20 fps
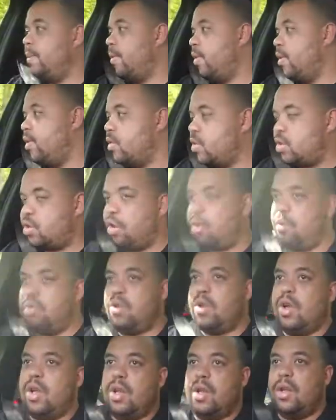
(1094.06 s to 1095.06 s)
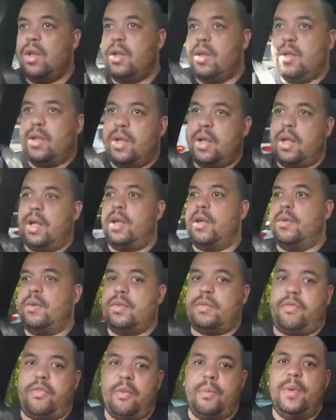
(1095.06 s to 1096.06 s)
mirrors, so
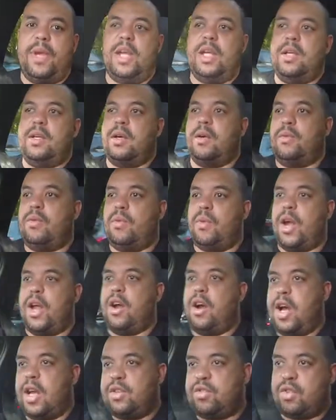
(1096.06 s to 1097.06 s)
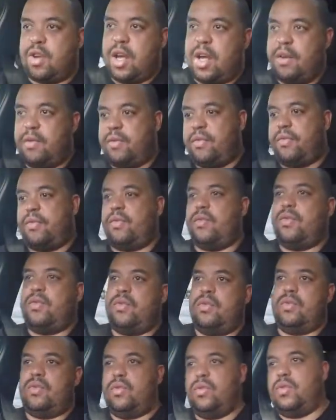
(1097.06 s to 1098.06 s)
for me, and the way I drive,
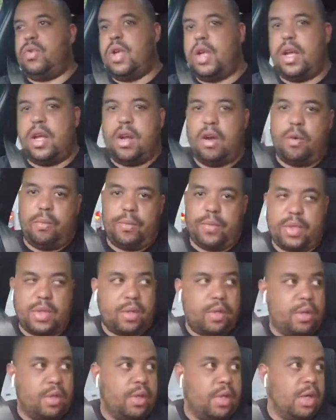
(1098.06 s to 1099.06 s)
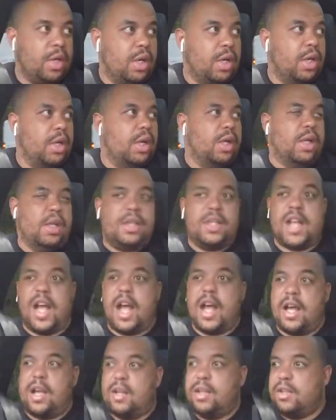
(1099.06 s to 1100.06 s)
it helps.
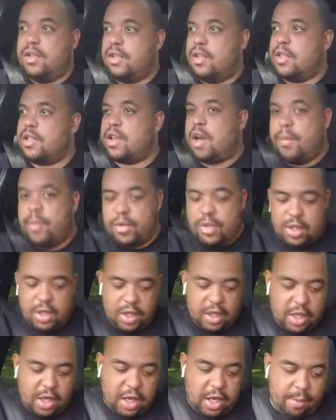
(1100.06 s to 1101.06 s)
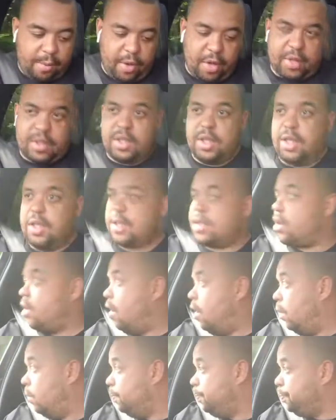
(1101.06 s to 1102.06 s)
Now, let's come on to the gearbox in this
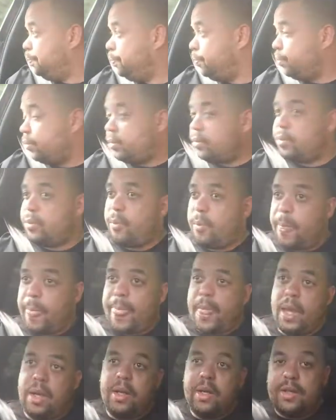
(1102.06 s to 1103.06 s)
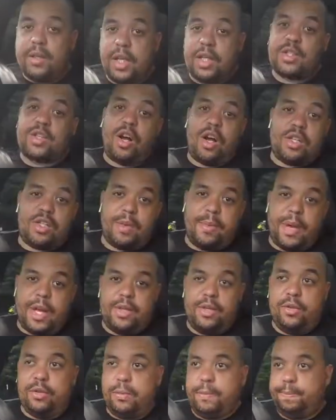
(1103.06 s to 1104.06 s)
car. This car's a
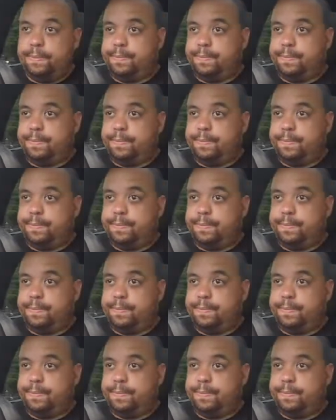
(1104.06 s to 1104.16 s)
manual.